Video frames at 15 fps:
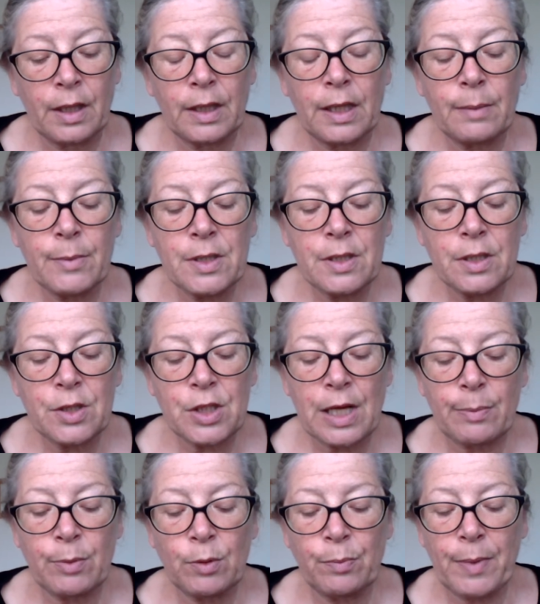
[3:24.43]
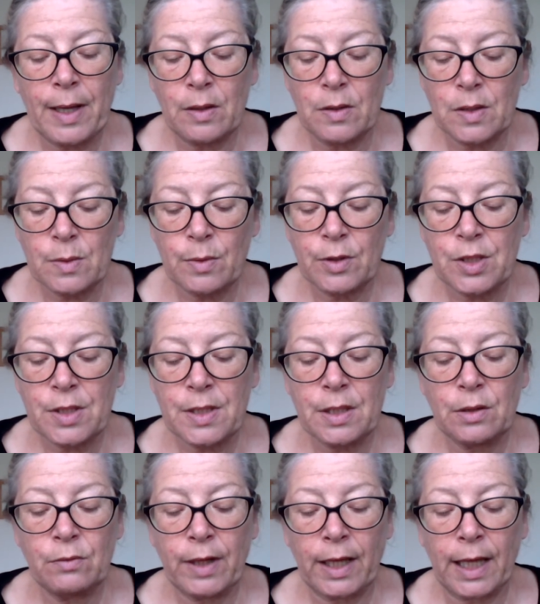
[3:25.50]
Gimmerton Chapel bells were
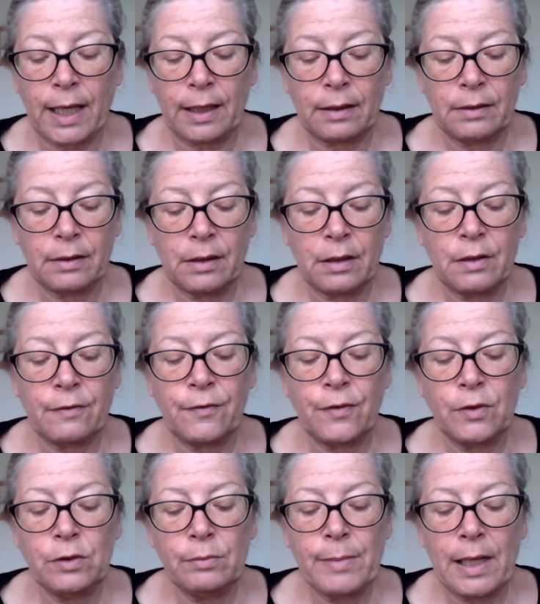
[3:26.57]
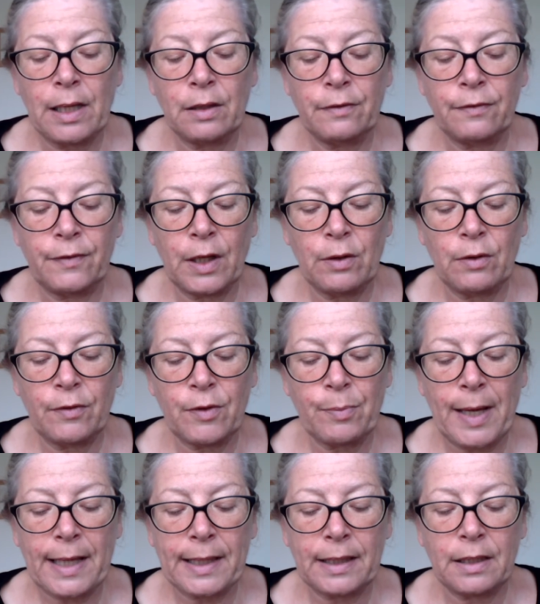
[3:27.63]
still ringing, and the full mellow flow of the
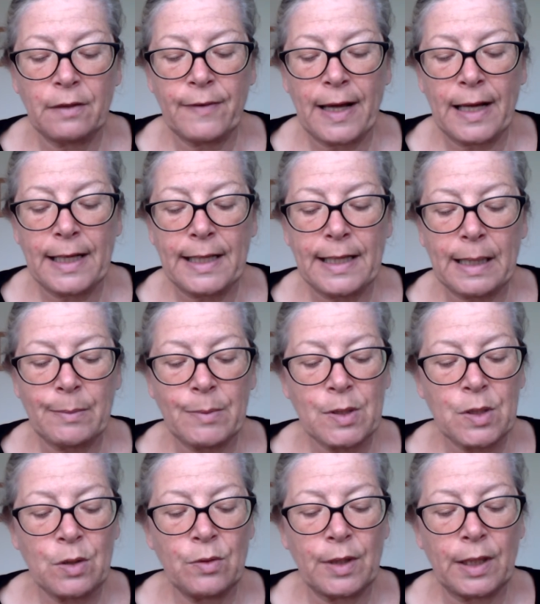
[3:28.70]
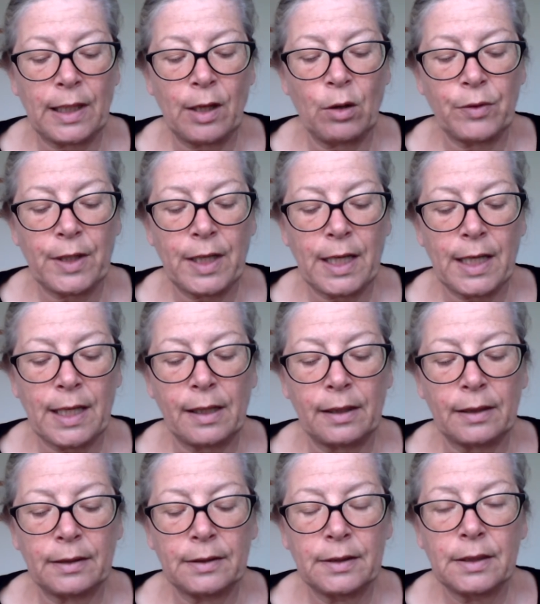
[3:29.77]
beck in the valley came soothingly on the ear.
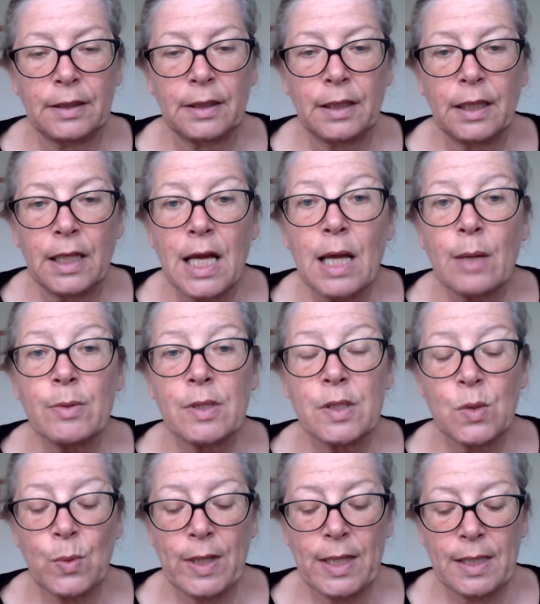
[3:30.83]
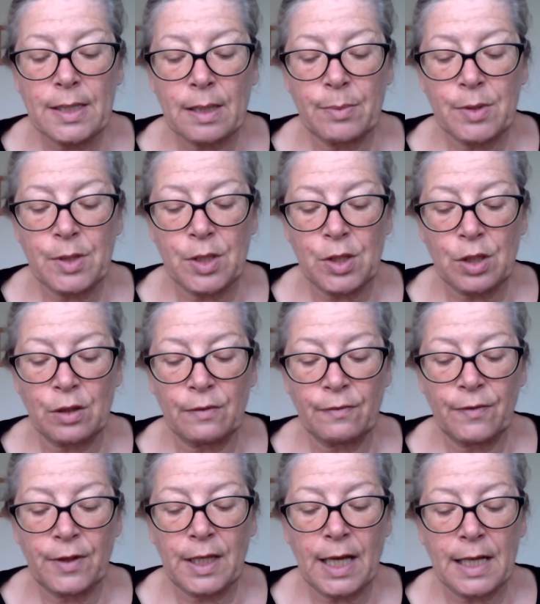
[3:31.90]
It was a sweet substitute
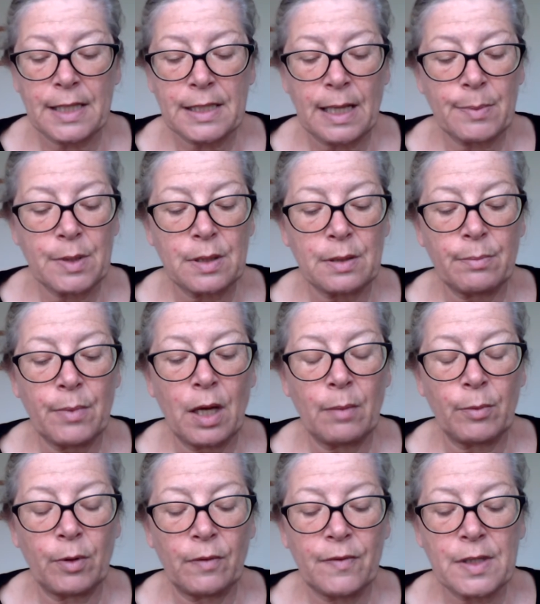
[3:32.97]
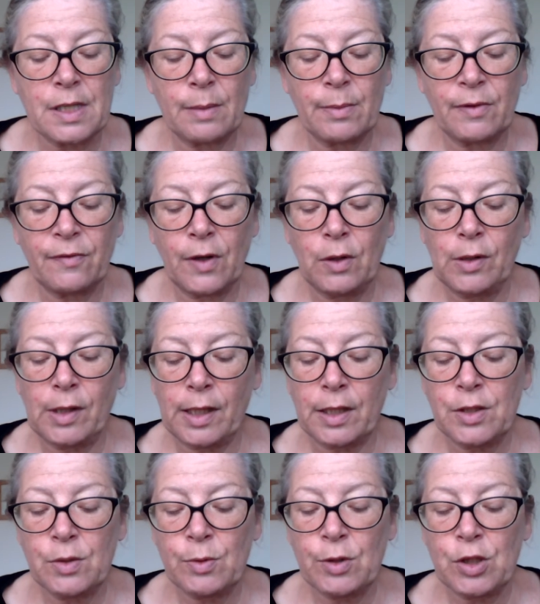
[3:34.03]
for the yet absent murmur of the summer
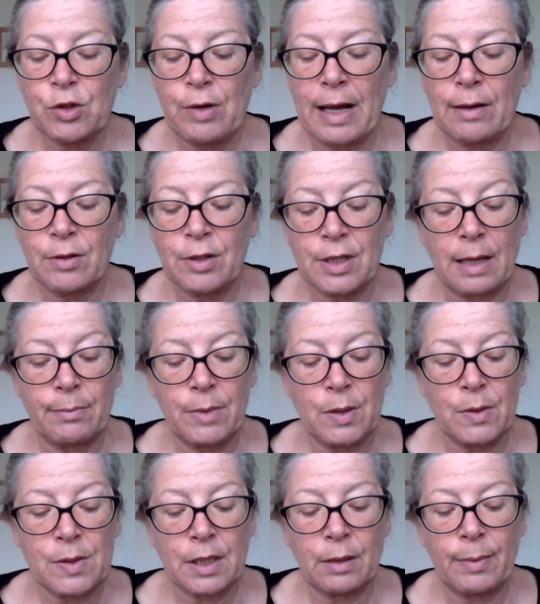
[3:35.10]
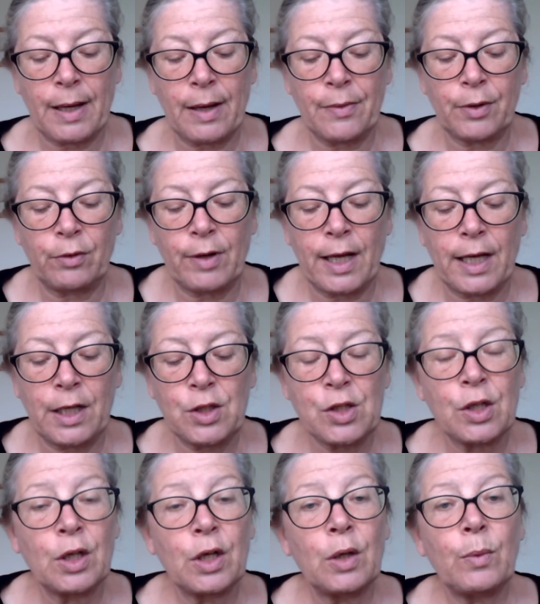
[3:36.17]
foliage, which drowned that music about the Grange
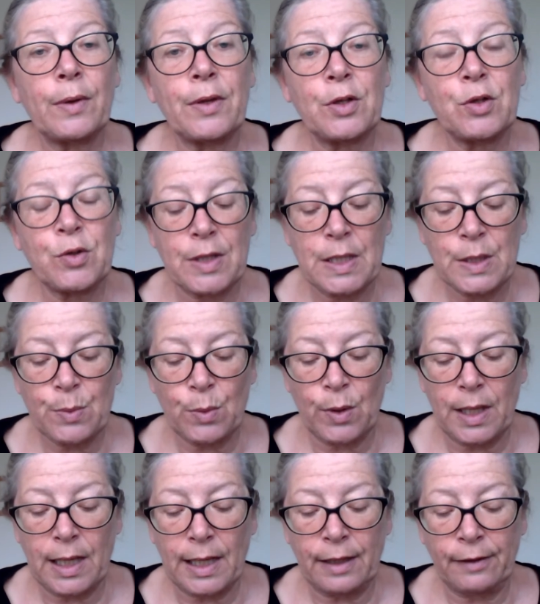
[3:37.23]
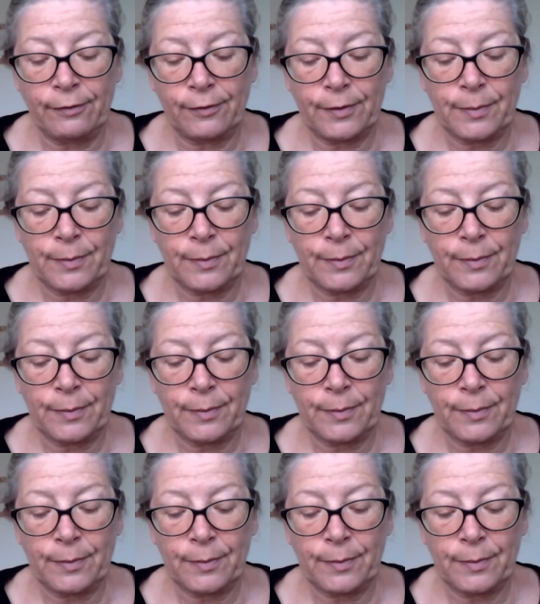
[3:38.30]
when the trees were in leaf.